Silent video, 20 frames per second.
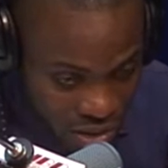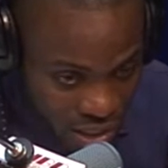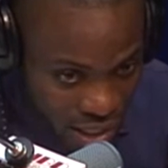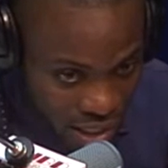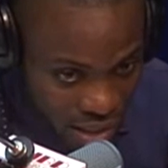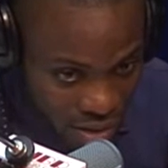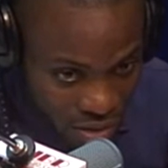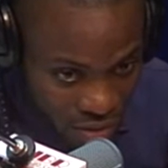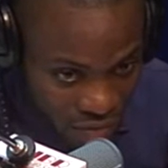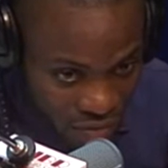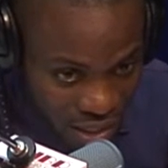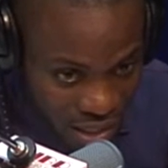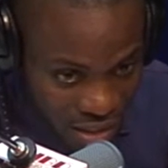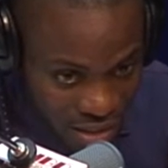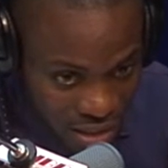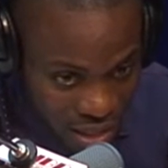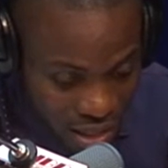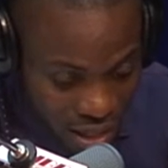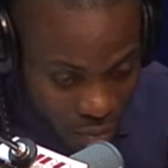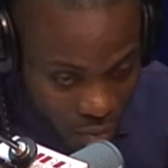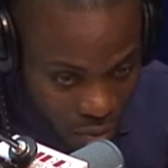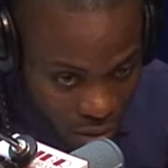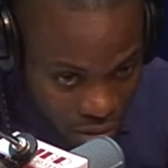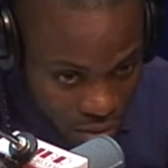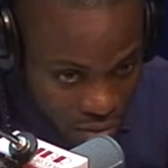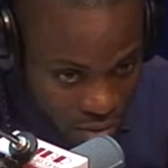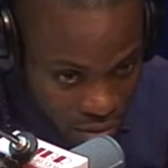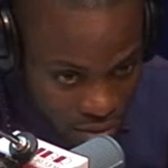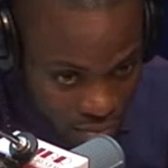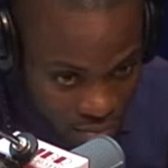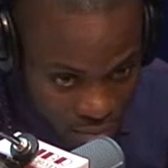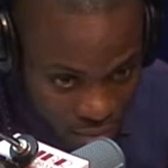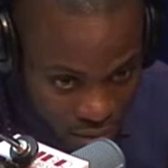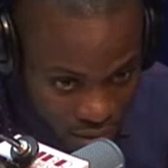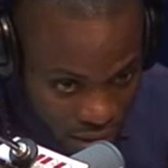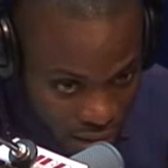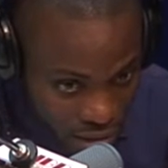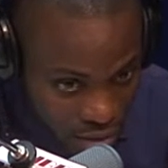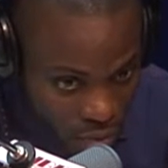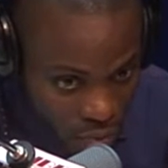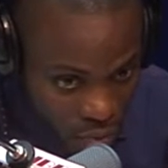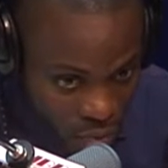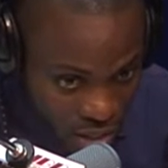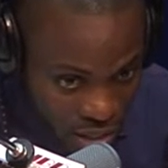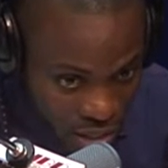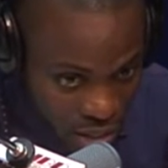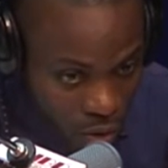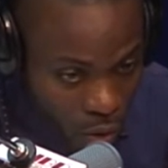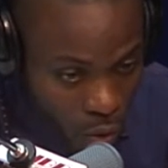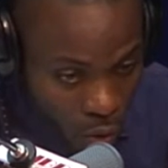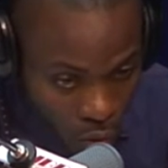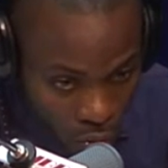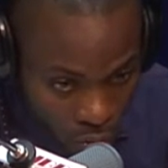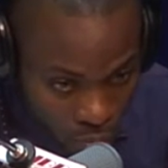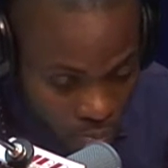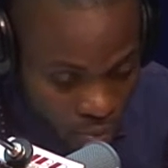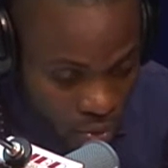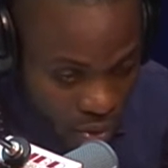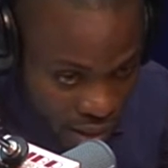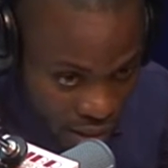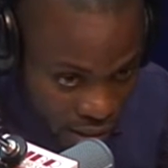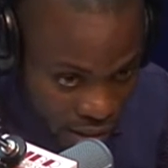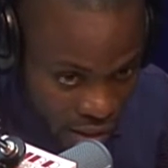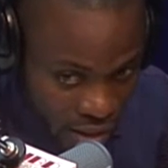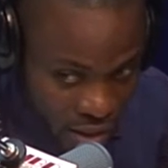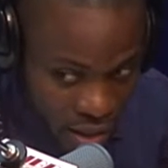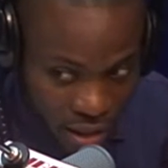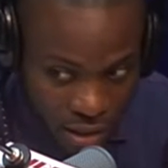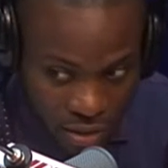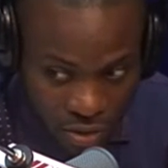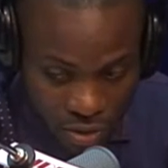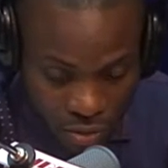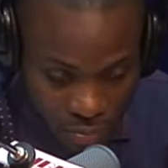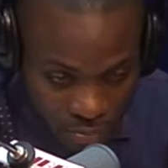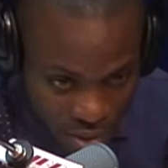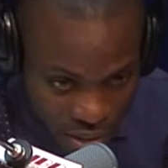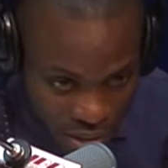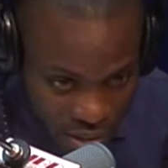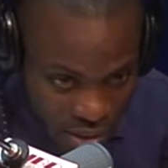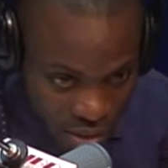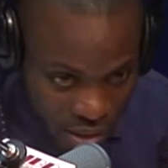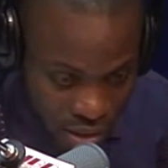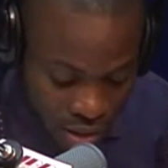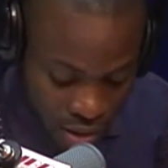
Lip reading: giant of the entire world, as we all pray to be.